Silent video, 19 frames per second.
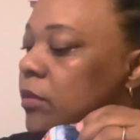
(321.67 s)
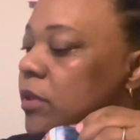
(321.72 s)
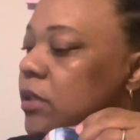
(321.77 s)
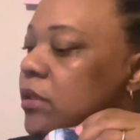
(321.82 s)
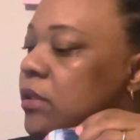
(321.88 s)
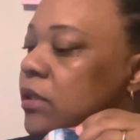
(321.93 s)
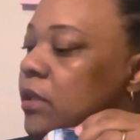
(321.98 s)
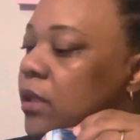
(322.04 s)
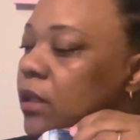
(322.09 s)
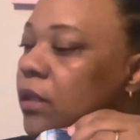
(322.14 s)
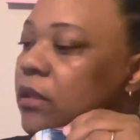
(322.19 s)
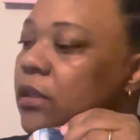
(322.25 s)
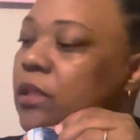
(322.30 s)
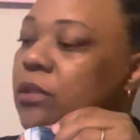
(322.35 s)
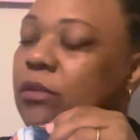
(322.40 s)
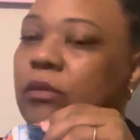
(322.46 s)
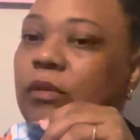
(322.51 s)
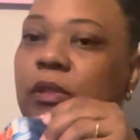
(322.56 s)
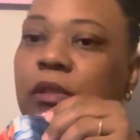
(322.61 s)
See,
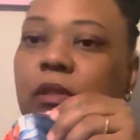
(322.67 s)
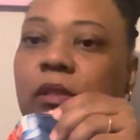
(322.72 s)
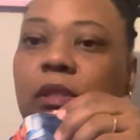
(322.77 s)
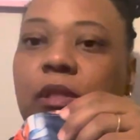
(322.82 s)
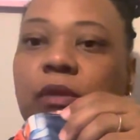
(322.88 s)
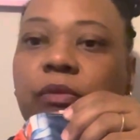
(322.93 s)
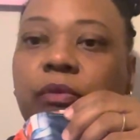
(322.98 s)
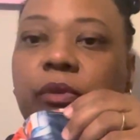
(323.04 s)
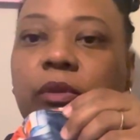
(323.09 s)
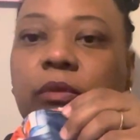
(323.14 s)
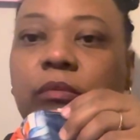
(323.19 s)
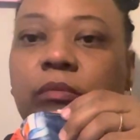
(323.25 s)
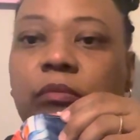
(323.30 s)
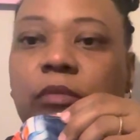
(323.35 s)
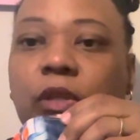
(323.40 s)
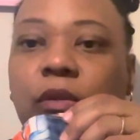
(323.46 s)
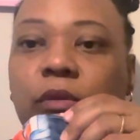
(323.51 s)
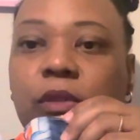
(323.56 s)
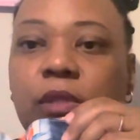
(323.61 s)
this one is a different.
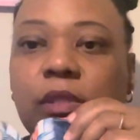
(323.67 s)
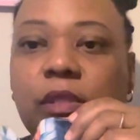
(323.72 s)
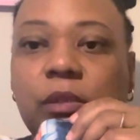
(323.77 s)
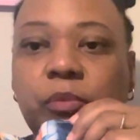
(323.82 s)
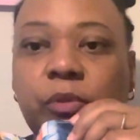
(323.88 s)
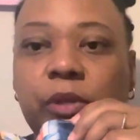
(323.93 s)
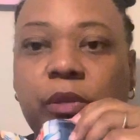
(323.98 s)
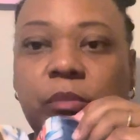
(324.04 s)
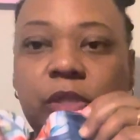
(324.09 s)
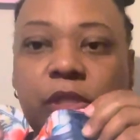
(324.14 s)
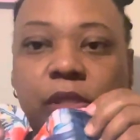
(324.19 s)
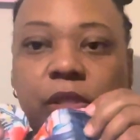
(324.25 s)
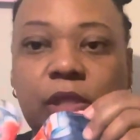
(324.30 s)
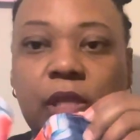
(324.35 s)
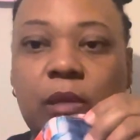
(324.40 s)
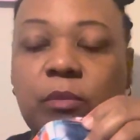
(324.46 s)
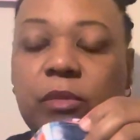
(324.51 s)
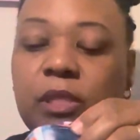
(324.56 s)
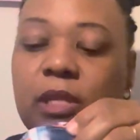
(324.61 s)
No, this is pretty much the
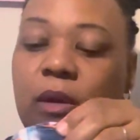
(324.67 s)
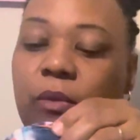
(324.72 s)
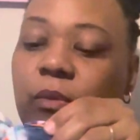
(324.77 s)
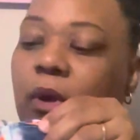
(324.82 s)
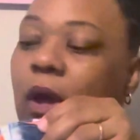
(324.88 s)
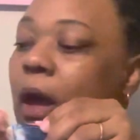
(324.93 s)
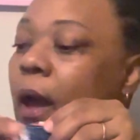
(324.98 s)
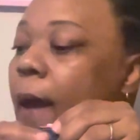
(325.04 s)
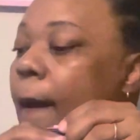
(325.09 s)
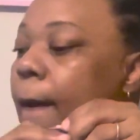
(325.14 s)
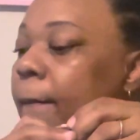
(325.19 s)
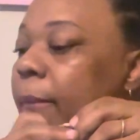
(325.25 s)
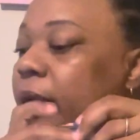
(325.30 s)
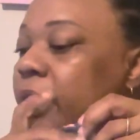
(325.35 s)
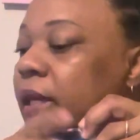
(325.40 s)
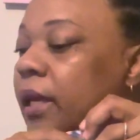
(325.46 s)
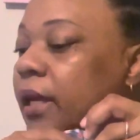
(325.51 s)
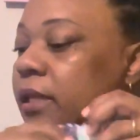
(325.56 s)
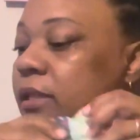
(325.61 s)
same as that one.
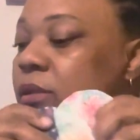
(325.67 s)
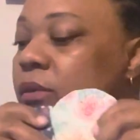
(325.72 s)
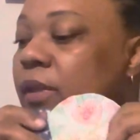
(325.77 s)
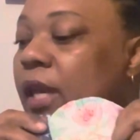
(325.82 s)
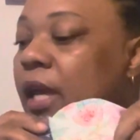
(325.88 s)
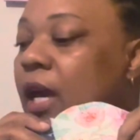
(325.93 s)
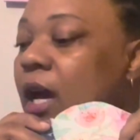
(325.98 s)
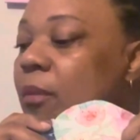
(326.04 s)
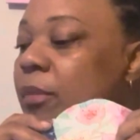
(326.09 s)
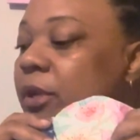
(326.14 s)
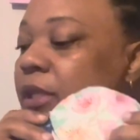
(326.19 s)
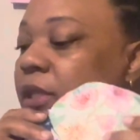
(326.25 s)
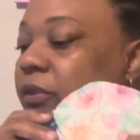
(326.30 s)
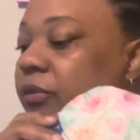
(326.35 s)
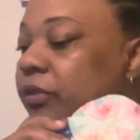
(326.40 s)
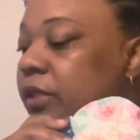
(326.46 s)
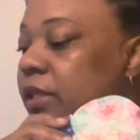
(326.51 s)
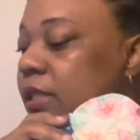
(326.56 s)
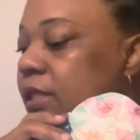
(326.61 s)
But yeah, so they come in
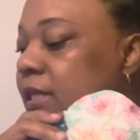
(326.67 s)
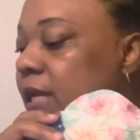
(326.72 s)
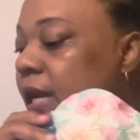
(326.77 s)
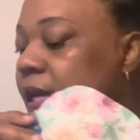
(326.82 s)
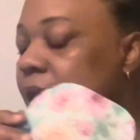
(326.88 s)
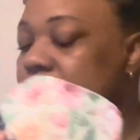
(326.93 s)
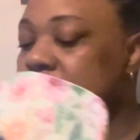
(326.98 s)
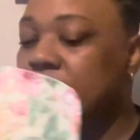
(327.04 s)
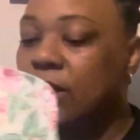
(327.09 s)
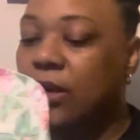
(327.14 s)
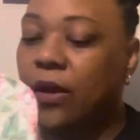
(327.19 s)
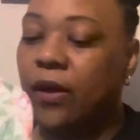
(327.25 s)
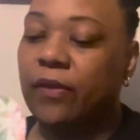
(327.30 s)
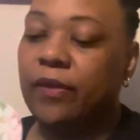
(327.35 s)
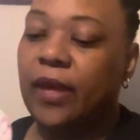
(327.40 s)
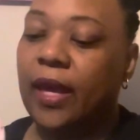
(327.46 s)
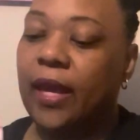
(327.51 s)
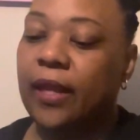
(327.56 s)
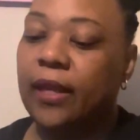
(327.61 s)
different designs and all
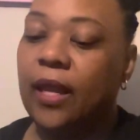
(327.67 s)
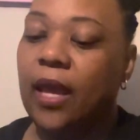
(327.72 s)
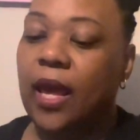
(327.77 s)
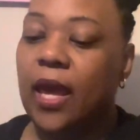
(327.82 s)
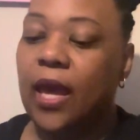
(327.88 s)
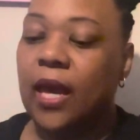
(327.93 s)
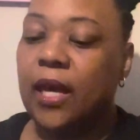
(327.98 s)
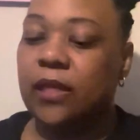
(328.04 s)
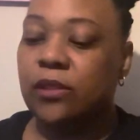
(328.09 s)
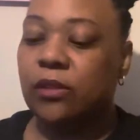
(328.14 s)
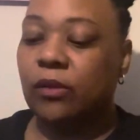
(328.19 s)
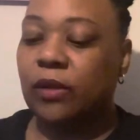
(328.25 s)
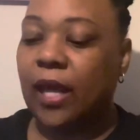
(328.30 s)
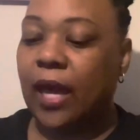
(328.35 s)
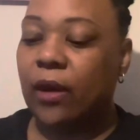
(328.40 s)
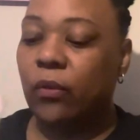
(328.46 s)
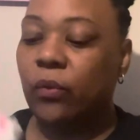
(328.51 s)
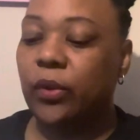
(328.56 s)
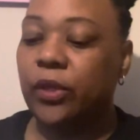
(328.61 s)
that. And so
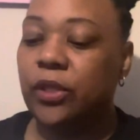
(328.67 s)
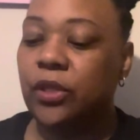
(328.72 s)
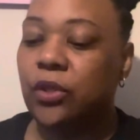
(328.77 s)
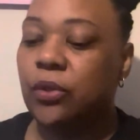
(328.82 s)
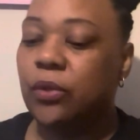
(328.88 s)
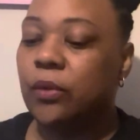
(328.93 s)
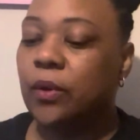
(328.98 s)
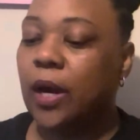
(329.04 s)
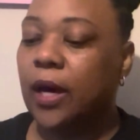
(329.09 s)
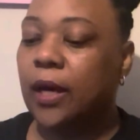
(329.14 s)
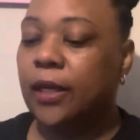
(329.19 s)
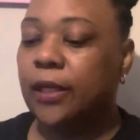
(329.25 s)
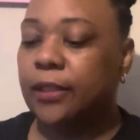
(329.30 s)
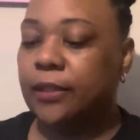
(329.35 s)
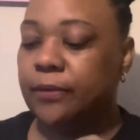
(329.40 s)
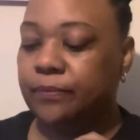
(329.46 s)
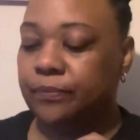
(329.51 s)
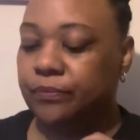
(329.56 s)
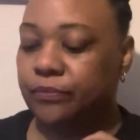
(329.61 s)
like when you
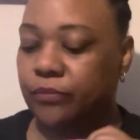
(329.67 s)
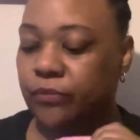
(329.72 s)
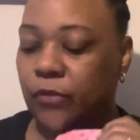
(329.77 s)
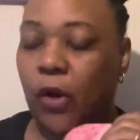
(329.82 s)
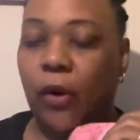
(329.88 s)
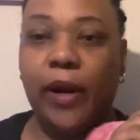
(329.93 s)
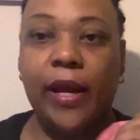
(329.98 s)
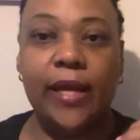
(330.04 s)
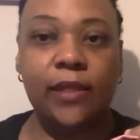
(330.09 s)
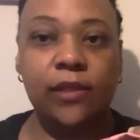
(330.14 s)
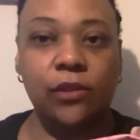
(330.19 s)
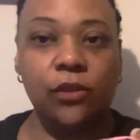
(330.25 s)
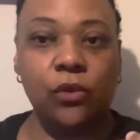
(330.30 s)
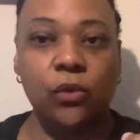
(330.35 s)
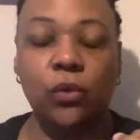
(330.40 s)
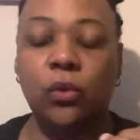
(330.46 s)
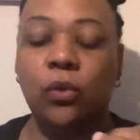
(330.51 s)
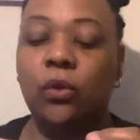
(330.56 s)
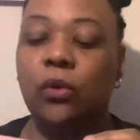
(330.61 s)
are at
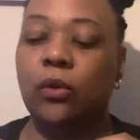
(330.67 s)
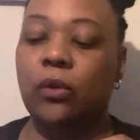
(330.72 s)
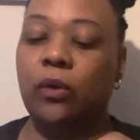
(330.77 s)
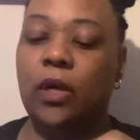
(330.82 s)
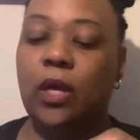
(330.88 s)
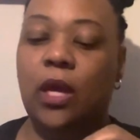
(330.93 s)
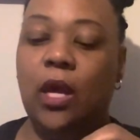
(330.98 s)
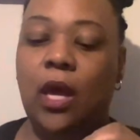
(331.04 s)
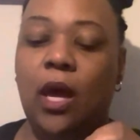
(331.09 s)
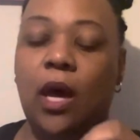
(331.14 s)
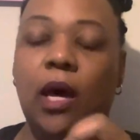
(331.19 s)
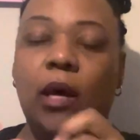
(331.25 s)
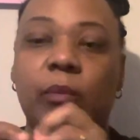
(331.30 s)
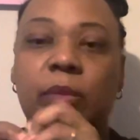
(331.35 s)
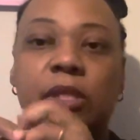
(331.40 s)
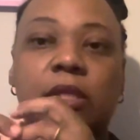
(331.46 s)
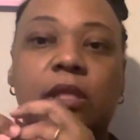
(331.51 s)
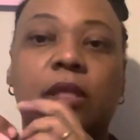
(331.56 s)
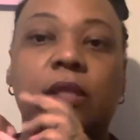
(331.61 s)
school,
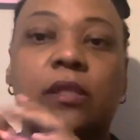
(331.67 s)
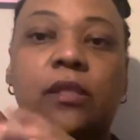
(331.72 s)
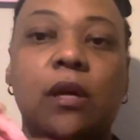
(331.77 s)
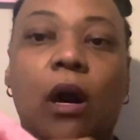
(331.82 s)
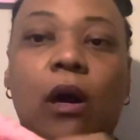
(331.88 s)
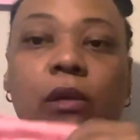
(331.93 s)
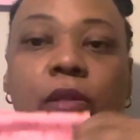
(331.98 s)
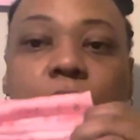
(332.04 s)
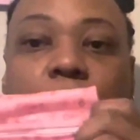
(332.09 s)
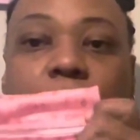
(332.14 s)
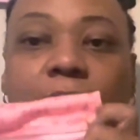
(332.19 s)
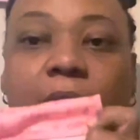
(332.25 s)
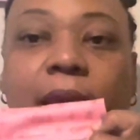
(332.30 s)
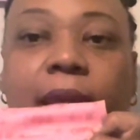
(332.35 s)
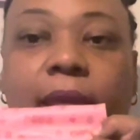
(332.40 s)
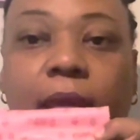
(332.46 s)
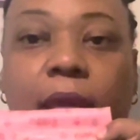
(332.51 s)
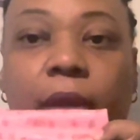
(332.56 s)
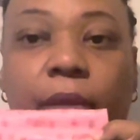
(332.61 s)
it's good to also
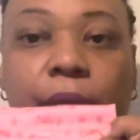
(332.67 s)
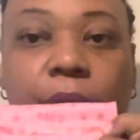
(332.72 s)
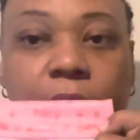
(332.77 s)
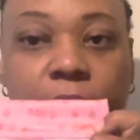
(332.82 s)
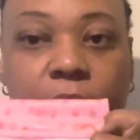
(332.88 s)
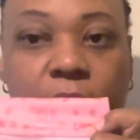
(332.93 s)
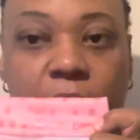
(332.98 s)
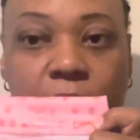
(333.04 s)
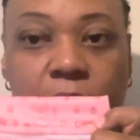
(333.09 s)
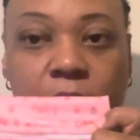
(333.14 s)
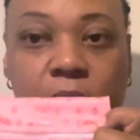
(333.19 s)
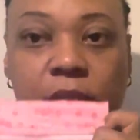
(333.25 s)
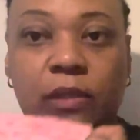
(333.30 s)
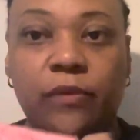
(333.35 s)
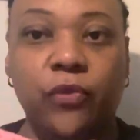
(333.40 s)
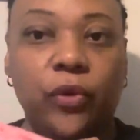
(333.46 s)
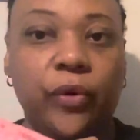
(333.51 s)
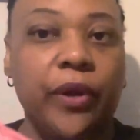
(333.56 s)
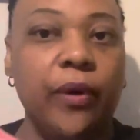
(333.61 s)
like carry this
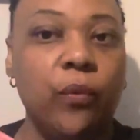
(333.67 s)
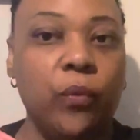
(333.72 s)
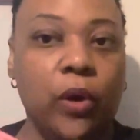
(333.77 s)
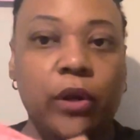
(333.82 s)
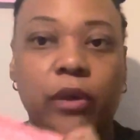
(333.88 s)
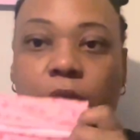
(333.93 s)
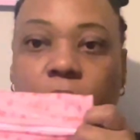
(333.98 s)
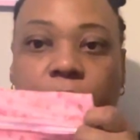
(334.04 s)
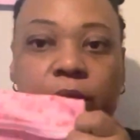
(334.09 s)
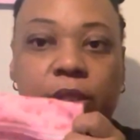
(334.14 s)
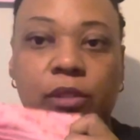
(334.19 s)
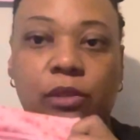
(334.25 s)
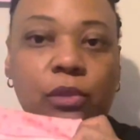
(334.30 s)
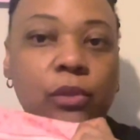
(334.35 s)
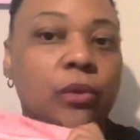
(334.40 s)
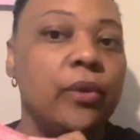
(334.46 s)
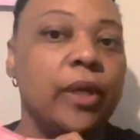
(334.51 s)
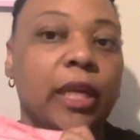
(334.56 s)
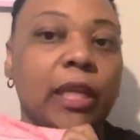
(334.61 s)
if you're at work or at
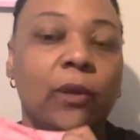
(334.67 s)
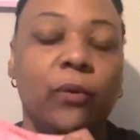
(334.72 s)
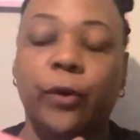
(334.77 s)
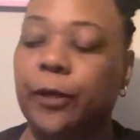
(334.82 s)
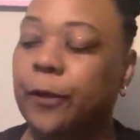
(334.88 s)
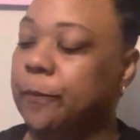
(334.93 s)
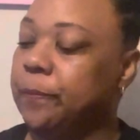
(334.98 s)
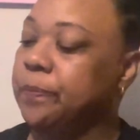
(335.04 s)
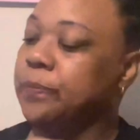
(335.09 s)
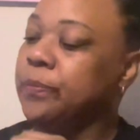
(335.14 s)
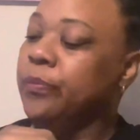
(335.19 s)
school, anywhere.